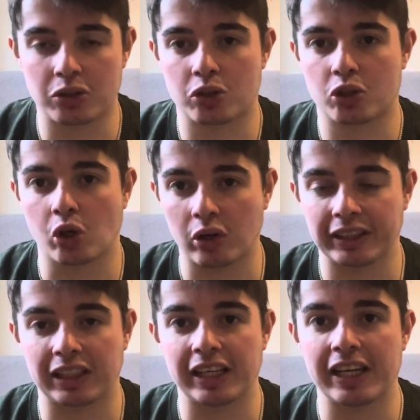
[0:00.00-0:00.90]

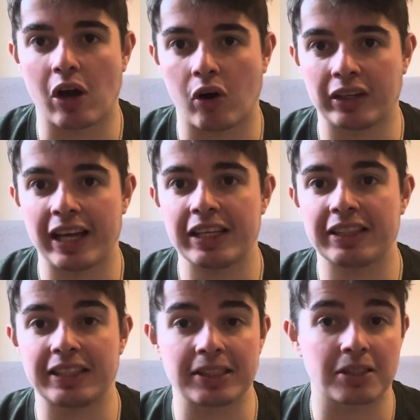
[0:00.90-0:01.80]
solidly on a
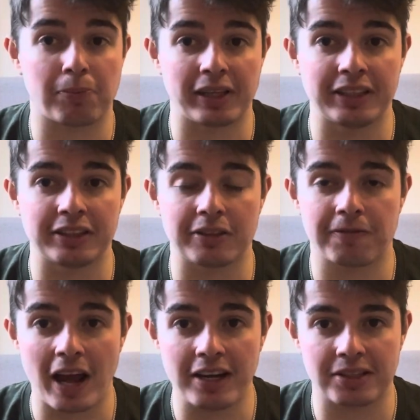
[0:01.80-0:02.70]
disciplined
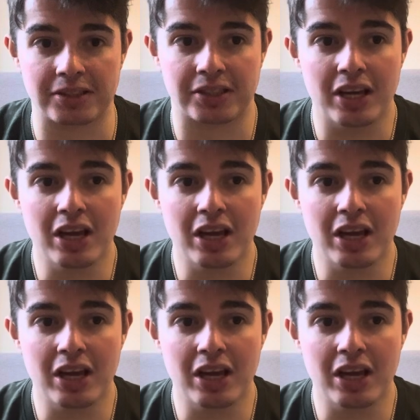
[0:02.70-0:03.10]
defence,